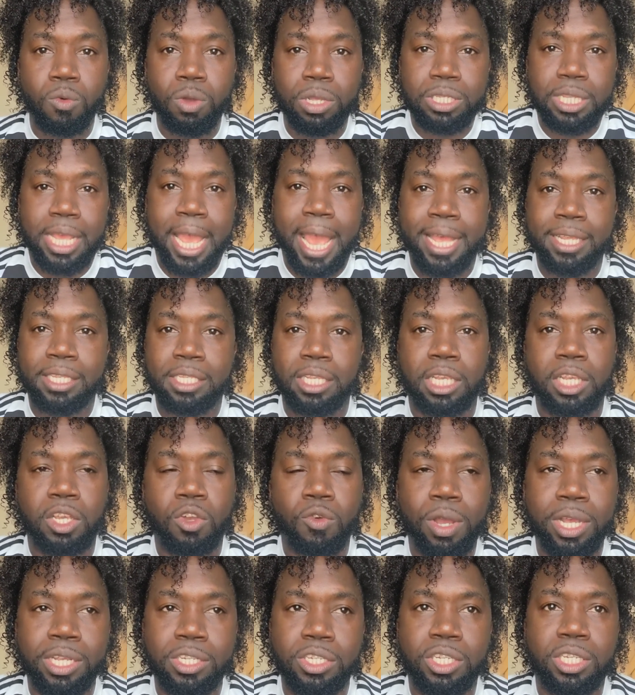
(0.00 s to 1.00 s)
was
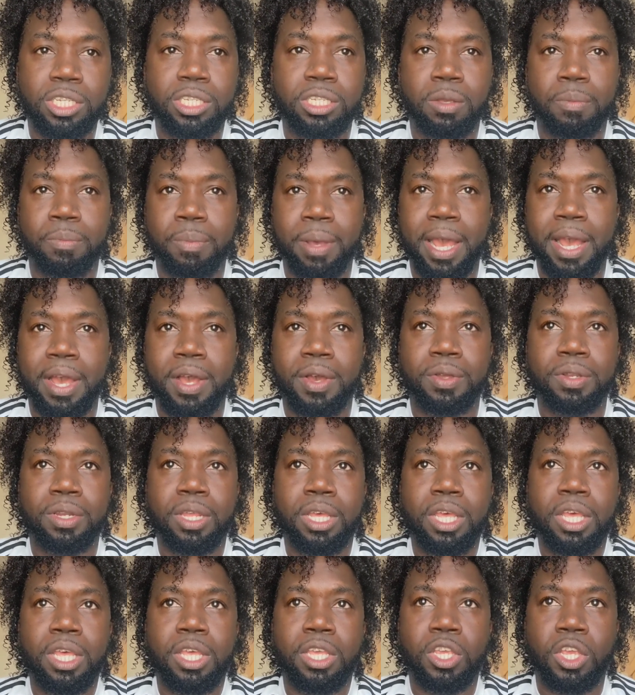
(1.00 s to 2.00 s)
asking questions
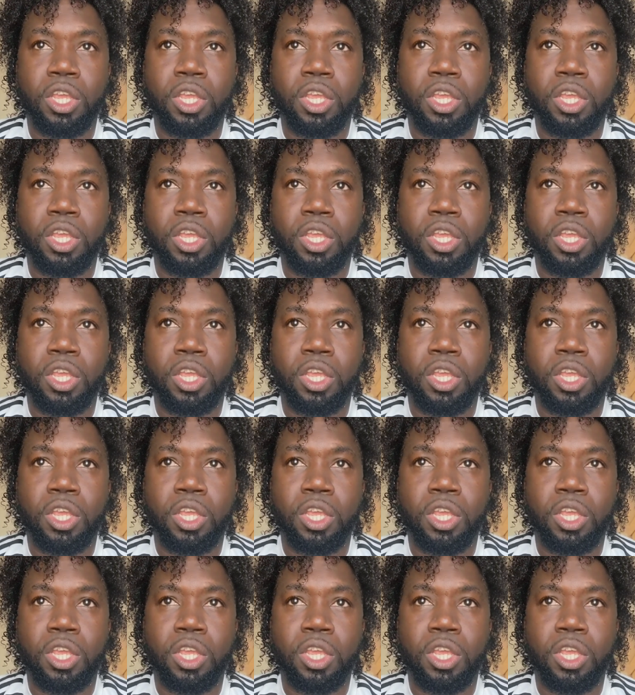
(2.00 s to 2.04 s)
about,